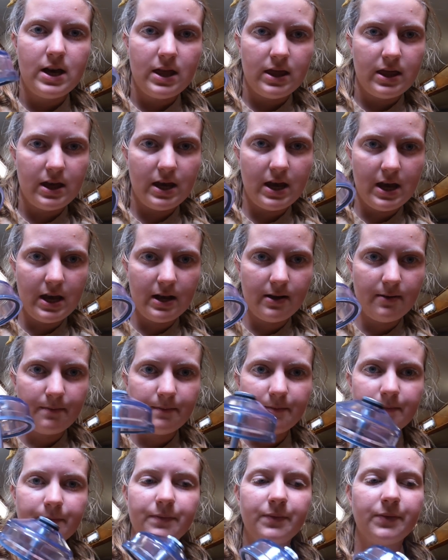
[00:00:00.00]
thing,
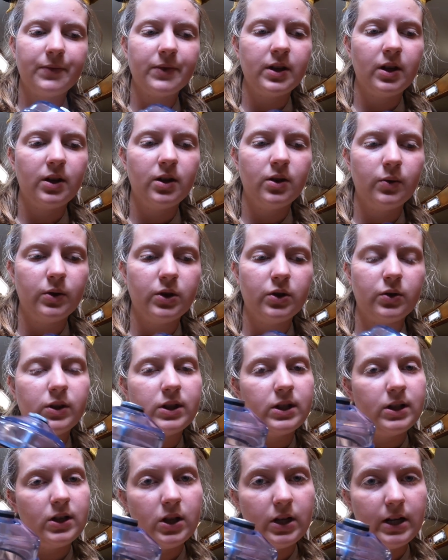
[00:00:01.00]
which is
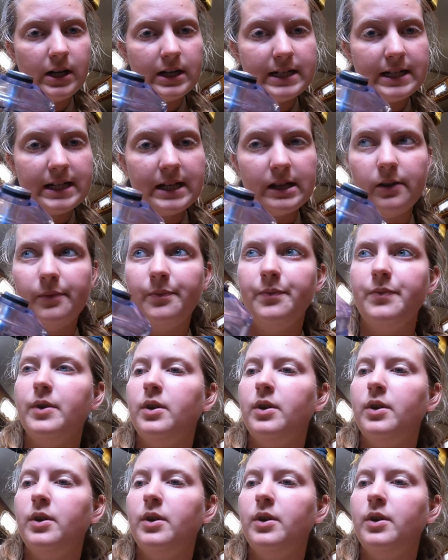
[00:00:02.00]
not ideal.